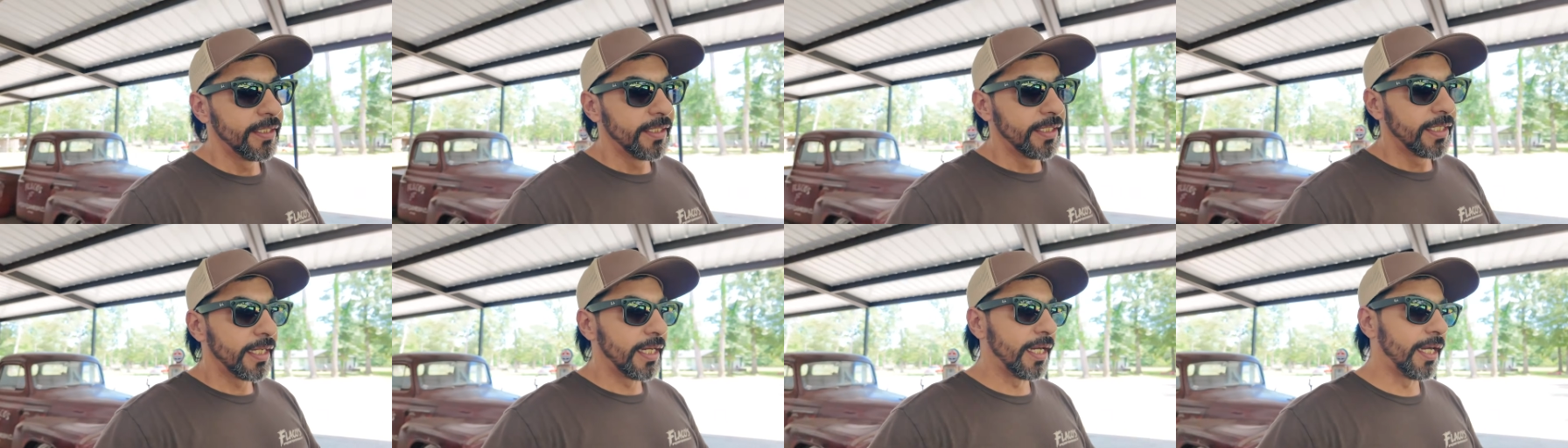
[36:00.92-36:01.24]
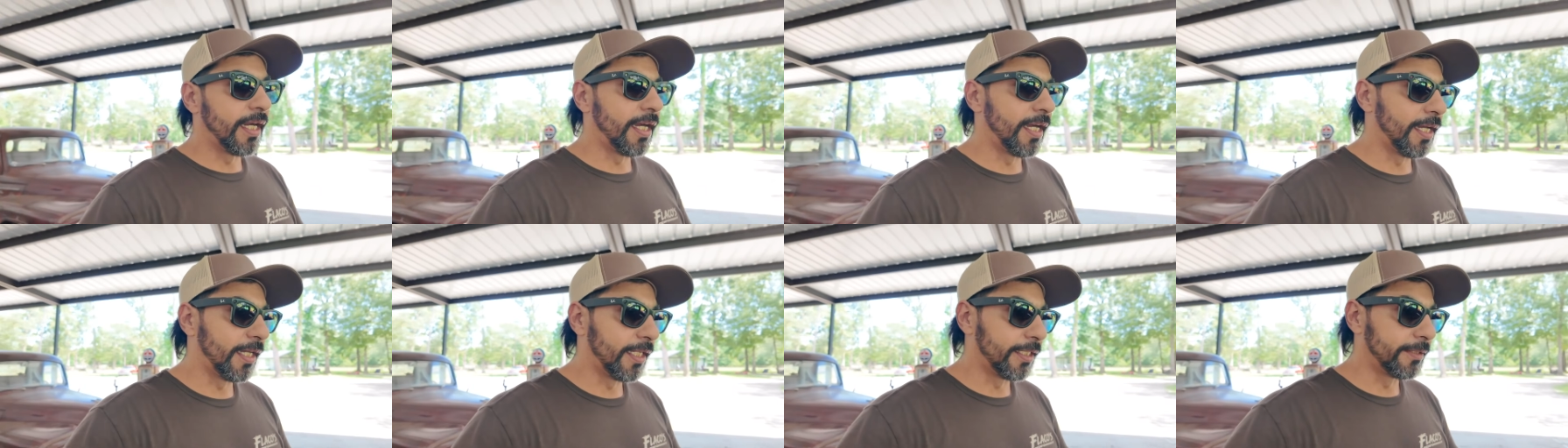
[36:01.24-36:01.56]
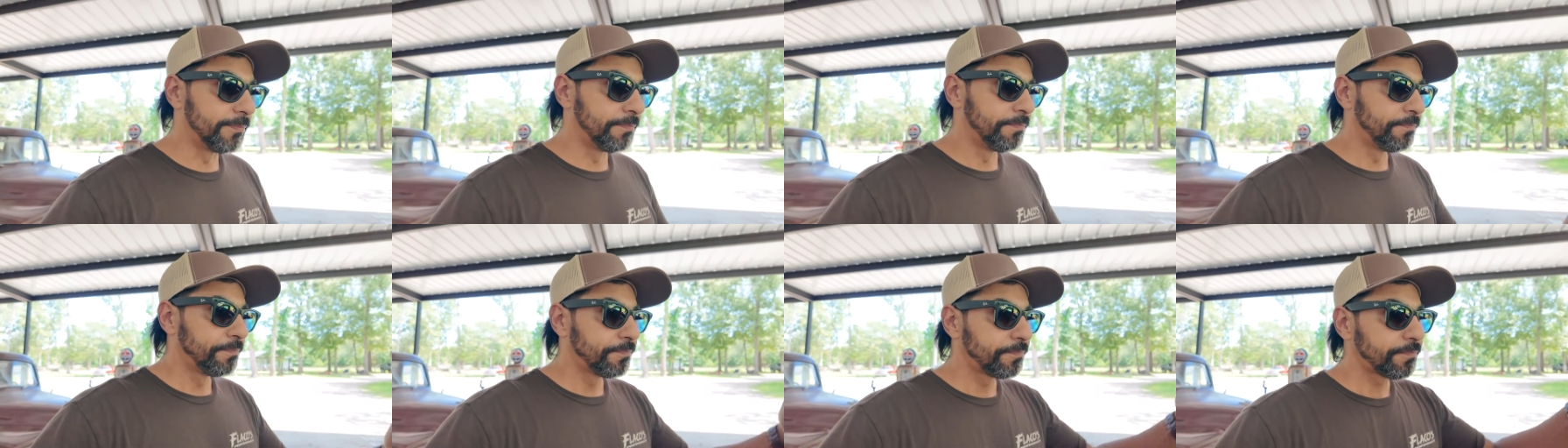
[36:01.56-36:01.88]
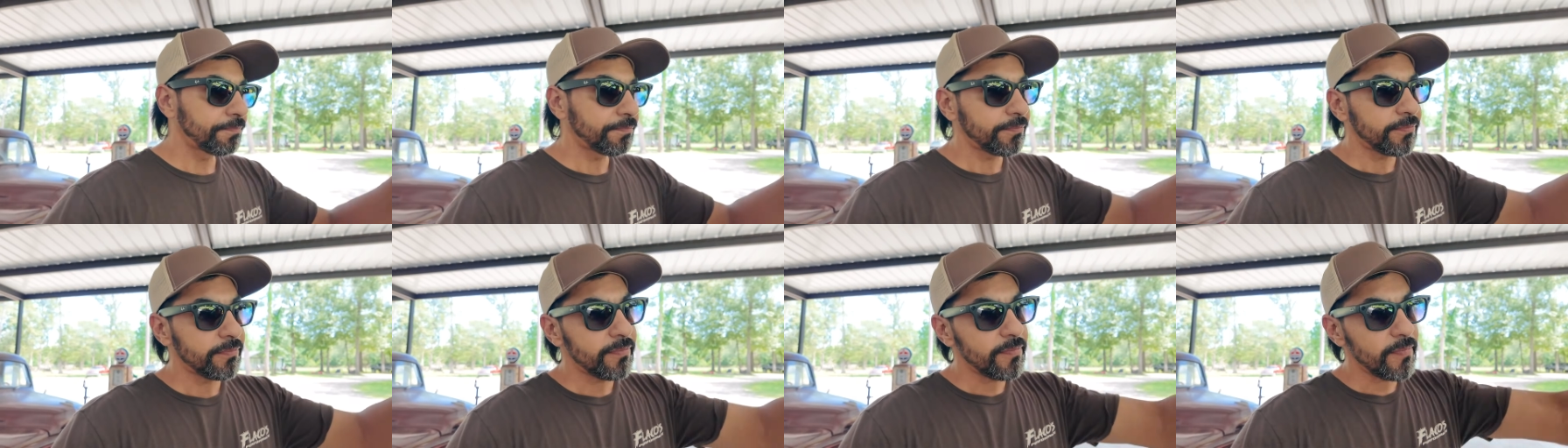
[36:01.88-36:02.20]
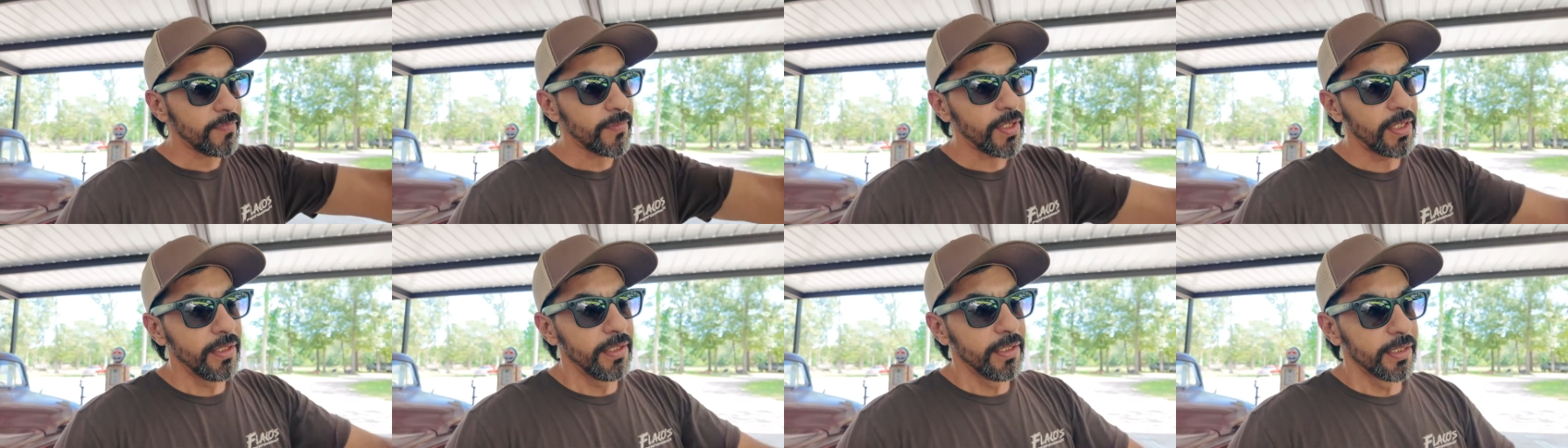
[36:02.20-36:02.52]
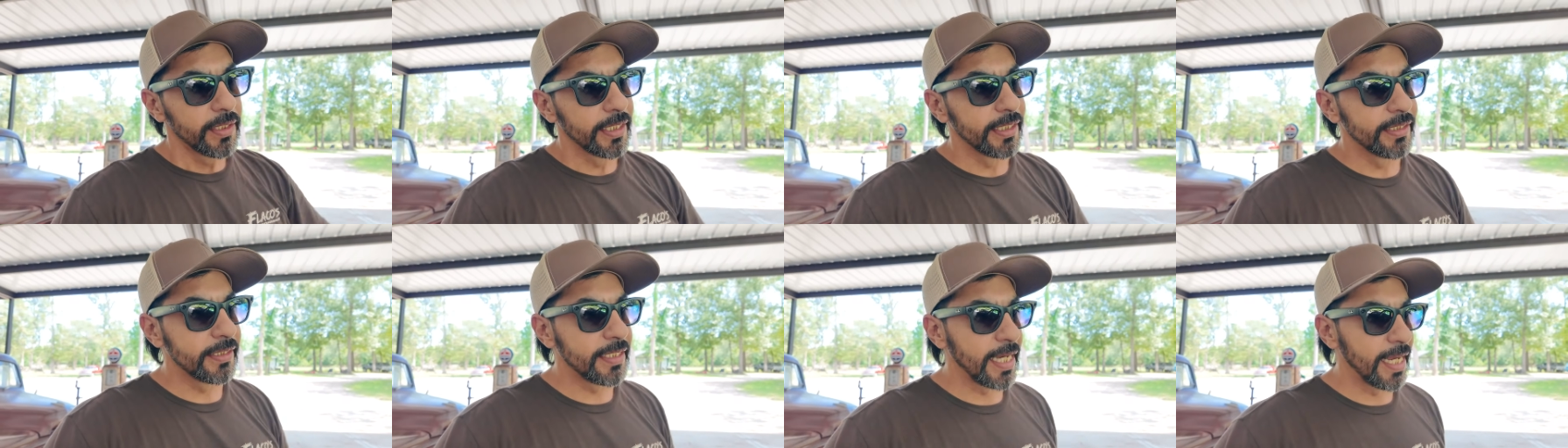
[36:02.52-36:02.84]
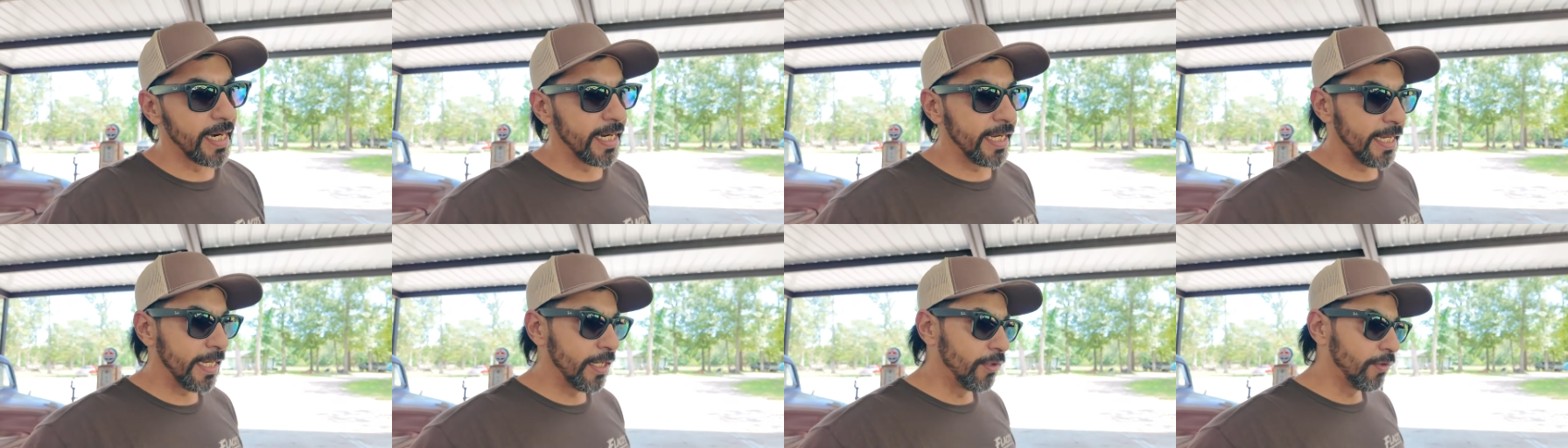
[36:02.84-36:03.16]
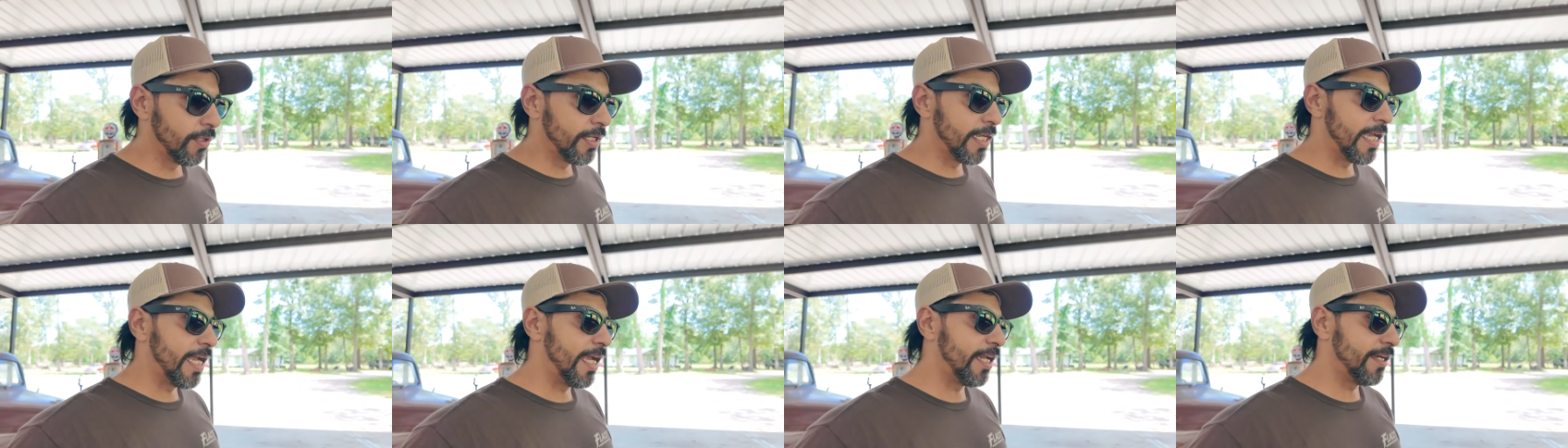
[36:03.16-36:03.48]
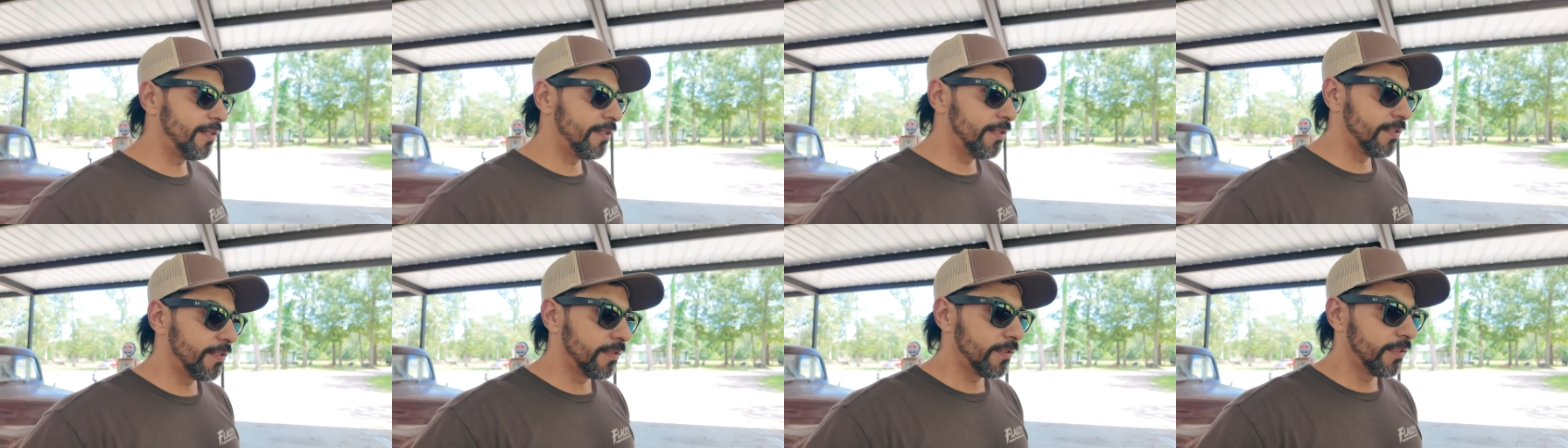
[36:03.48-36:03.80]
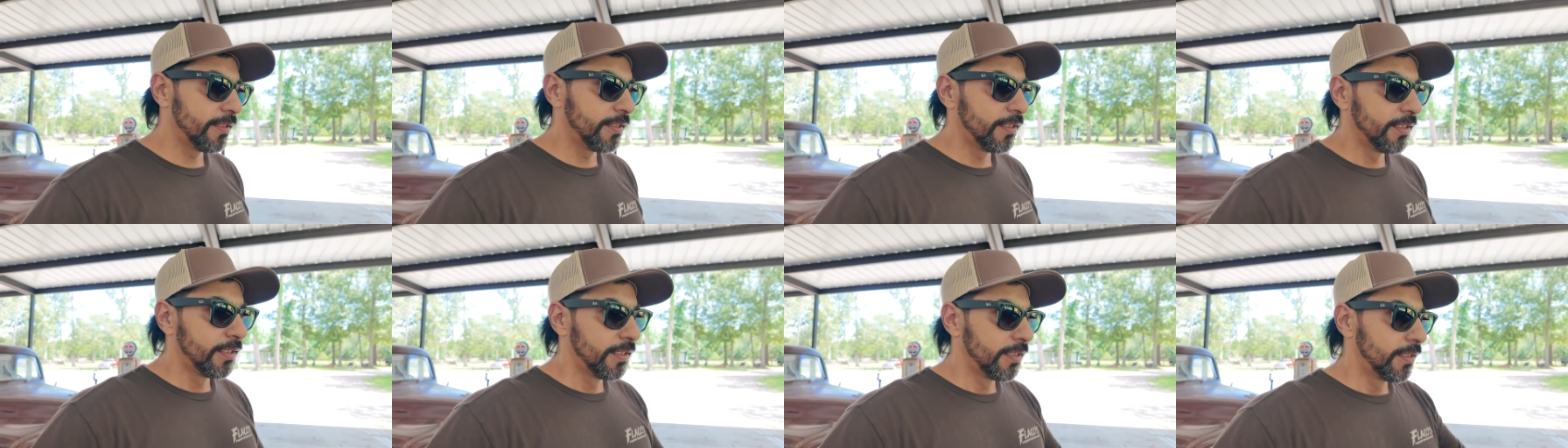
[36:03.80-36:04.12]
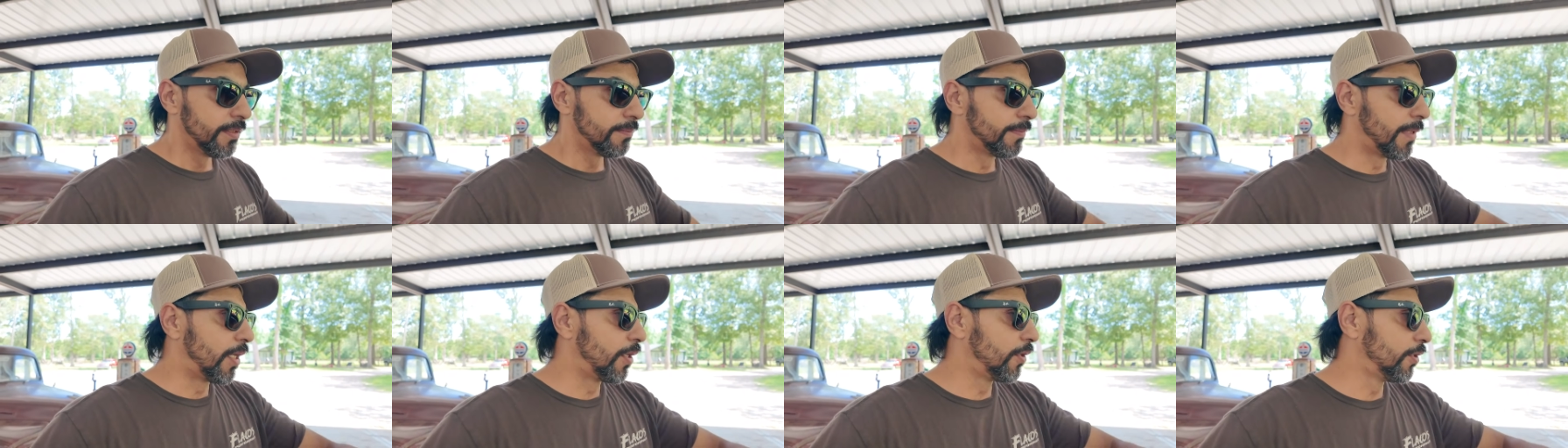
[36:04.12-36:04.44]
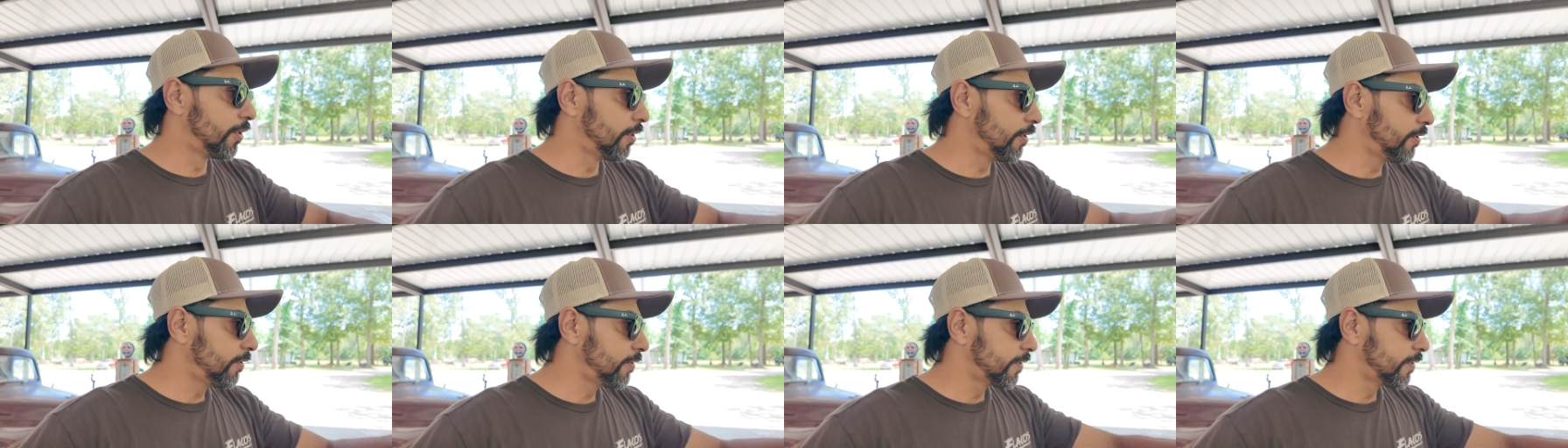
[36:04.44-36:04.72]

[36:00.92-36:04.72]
It's got a Hellcat motor,